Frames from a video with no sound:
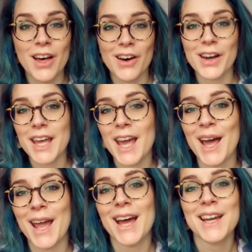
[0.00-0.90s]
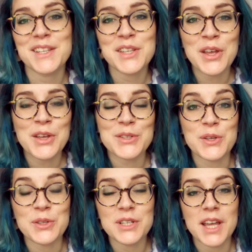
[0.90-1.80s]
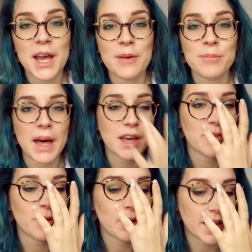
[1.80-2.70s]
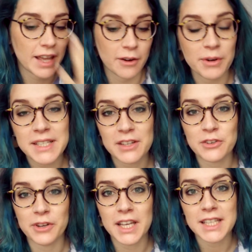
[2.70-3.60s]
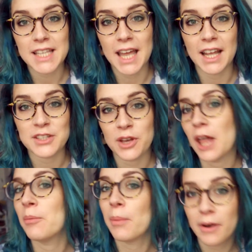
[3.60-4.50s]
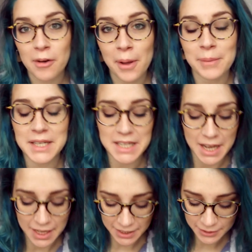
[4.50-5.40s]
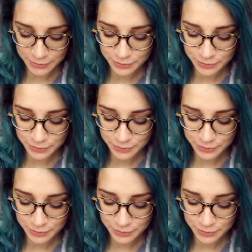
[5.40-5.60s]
Okay, hi guys! So today I'm back for a recent read, and as you can probably tell,